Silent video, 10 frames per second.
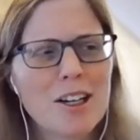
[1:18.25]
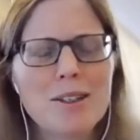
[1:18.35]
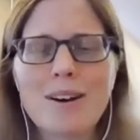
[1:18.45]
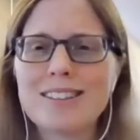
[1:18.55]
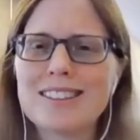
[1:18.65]

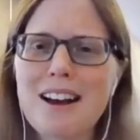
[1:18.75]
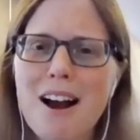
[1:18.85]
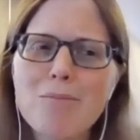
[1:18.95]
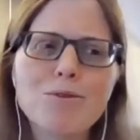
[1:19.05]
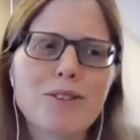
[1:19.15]
who has
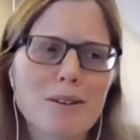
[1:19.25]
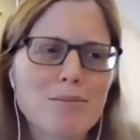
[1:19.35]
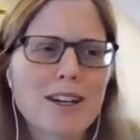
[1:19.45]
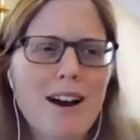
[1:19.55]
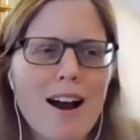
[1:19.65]
come
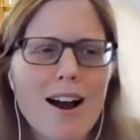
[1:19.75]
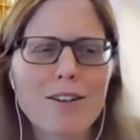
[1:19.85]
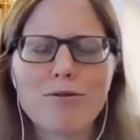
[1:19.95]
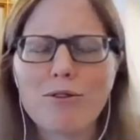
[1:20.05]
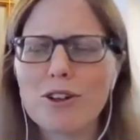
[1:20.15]
from
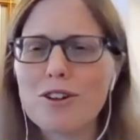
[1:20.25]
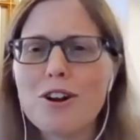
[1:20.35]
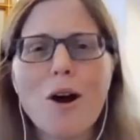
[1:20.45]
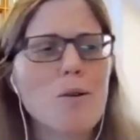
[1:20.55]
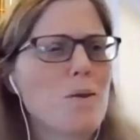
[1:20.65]
God, for
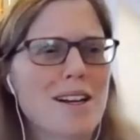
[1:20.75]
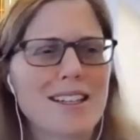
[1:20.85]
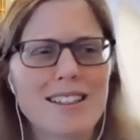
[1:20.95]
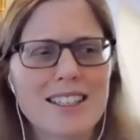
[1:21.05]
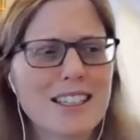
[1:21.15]
no
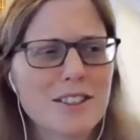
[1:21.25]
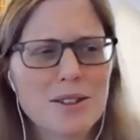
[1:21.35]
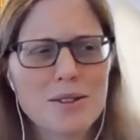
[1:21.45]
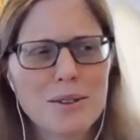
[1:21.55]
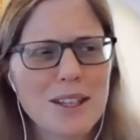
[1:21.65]
one can
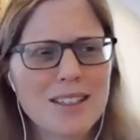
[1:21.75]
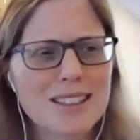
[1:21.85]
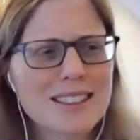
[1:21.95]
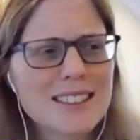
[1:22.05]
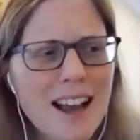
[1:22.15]
do
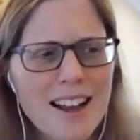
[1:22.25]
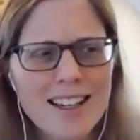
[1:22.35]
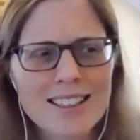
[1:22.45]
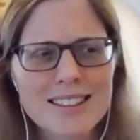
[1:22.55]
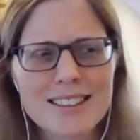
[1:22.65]
these
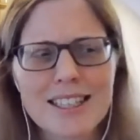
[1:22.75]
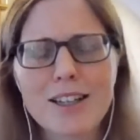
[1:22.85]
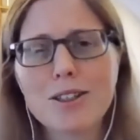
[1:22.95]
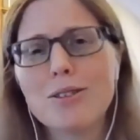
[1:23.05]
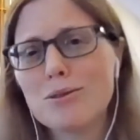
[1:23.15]
signs
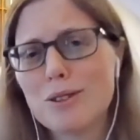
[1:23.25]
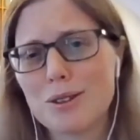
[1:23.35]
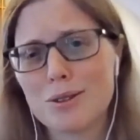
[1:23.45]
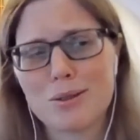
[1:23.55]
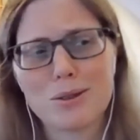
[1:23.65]
that you
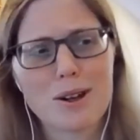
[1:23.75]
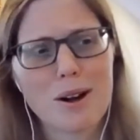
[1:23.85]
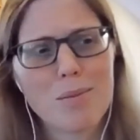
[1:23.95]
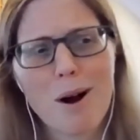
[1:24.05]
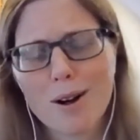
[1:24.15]
do
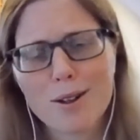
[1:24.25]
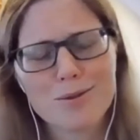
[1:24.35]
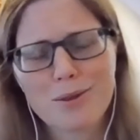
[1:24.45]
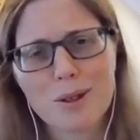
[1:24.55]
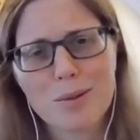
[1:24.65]

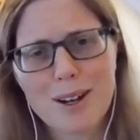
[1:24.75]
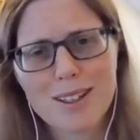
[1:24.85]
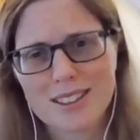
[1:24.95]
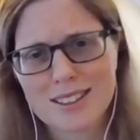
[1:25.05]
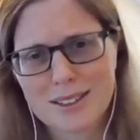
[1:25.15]
apart from the
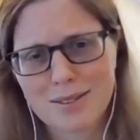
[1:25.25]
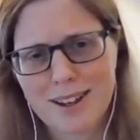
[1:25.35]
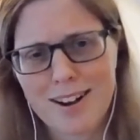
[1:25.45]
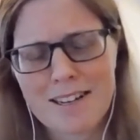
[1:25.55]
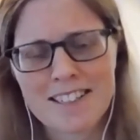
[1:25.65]
presence of
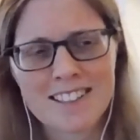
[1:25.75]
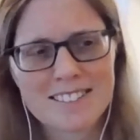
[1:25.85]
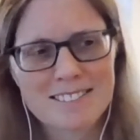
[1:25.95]
God.